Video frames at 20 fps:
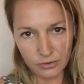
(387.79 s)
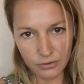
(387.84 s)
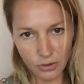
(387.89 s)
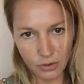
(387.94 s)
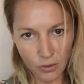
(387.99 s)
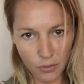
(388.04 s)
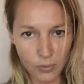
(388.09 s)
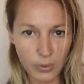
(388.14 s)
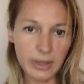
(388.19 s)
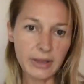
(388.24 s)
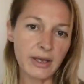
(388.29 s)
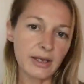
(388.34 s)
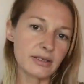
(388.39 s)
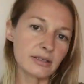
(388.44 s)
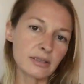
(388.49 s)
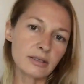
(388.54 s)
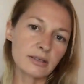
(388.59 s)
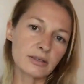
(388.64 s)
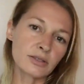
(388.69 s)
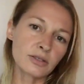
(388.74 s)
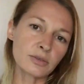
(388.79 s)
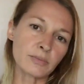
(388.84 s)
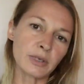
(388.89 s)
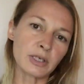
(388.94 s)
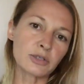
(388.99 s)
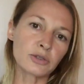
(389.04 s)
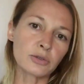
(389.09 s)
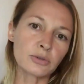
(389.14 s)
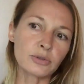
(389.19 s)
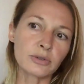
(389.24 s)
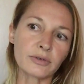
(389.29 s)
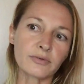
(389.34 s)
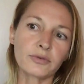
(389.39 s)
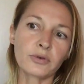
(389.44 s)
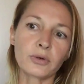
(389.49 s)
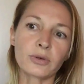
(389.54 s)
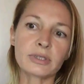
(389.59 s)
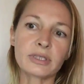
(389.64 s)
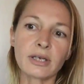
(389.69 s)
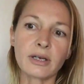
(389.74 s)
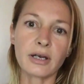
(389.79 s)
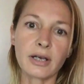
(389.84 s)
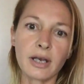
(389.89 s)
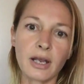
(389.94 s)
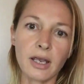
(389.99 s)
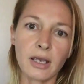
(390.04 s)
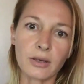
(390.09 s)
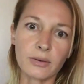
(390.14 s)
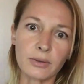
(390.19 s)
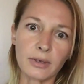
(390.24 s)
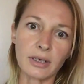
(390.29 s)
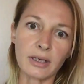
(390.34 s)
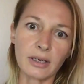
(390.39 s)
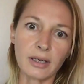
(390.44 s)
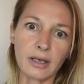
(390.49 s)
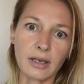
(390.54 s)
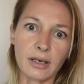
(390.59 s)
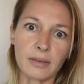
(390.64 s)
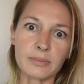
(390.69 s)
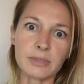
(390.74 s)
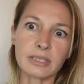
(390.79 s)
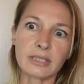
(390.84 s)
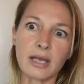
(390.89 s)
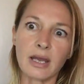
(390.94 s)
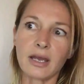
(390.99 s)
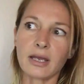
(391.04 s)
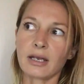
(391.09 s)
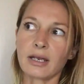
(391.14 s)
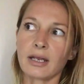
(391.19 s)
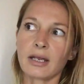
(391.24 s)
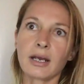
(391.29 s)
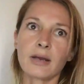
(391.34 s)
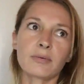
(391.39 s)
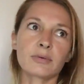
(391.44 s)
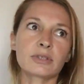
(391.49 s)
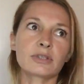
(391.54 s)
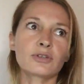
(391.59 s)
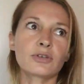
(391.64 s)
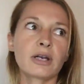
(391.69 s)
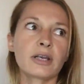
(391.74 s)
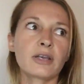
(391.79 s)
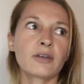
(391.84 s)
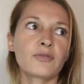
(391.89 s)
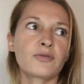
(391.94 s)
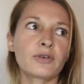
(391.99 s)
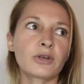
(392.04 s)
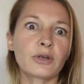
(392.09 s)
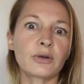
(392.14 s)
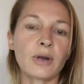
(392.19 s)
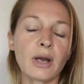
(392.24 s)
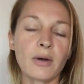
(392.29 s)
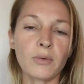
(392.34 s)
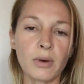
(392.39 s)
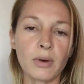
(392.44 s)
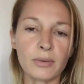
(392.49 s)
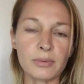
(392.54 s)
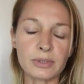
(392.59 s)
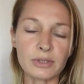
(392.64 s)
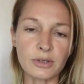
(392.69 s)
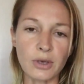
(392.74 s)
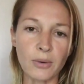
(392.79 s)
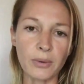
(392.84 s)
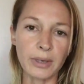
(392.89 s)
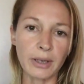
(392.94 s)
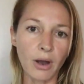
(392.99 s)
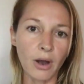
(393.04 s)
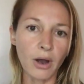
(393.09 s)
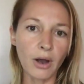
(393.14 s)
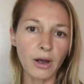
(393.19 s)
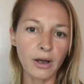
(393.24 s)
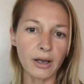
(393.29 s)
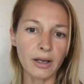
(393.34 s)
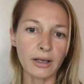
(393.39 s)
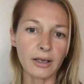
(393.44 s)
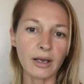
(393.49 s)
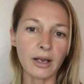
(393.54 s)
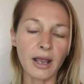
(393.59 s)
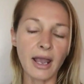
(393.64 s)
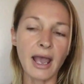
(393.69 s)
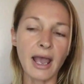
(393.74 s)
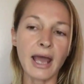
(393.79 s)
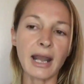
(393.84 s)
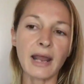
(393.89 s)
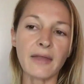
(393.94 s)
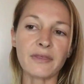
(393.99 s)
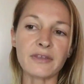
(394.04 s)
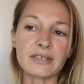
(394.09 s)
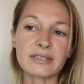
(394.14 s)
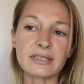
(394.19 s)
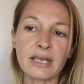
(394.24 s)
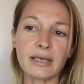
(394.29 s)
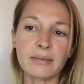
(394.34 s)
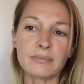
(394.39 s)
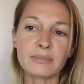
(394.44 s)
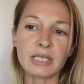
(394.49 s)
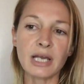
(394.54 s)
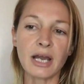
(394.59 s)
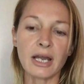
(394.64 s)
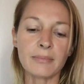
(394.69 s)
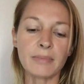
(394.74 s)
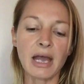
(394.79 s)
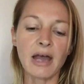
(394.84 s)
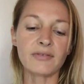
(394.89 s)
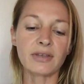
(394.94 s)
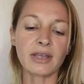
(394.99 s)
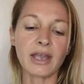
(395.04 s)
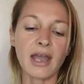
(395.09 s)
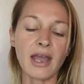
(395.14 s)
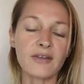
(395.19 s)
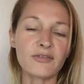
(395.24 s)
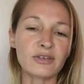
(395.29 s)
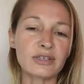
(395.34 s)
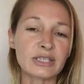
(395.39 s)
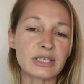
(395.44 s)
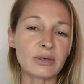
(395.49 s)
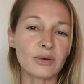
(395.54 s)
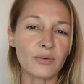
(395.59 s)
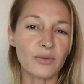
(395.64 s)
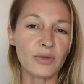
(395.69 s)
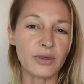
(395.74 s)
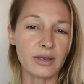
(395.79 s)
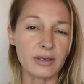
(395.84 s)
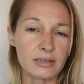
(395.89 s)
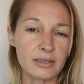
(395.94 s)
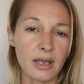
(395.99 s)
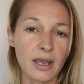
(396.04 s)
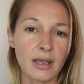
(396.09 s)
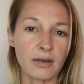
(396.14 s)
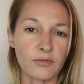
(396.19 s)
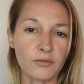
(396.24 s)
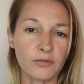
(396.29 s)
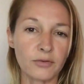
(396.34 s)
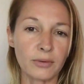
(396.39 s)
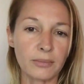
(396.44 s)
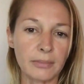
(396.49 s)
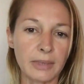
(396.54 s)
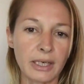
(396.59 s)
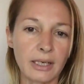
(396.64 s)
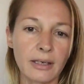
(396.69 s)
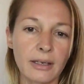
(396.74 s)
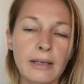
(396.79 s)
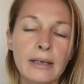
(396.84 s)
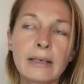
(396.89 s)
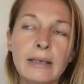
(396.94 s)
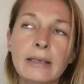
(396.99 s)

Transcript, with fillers: So when they did this to my children, of course I got angry and upset and I was trying to figure out what was going on and at the same time having every single thing taken from me.